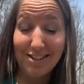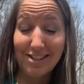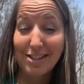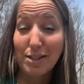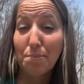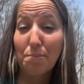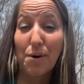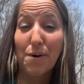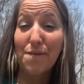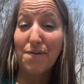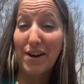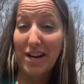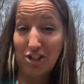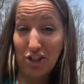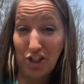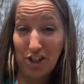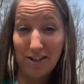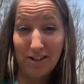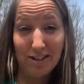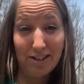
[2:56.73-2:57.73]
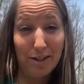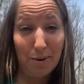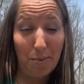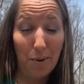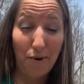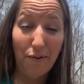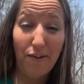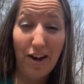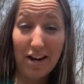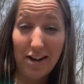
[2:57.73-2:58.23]
It's a prevention. It's a
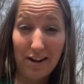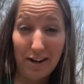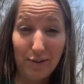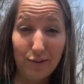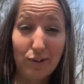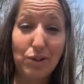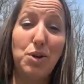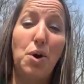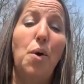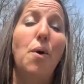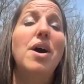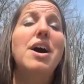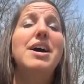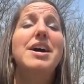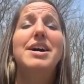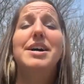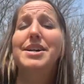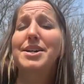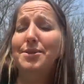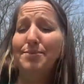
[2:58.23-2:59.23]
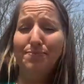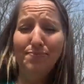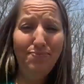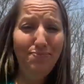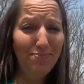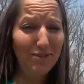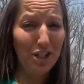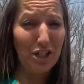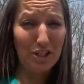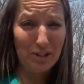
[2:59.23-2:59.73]
preventative. So
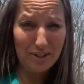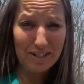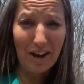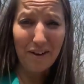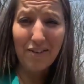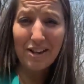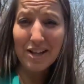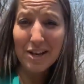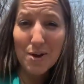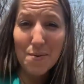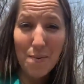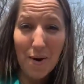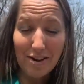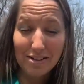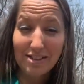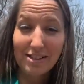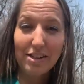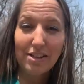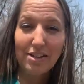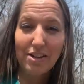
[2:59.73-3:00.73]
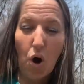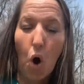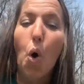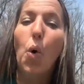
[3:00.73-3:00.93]
you definitely want to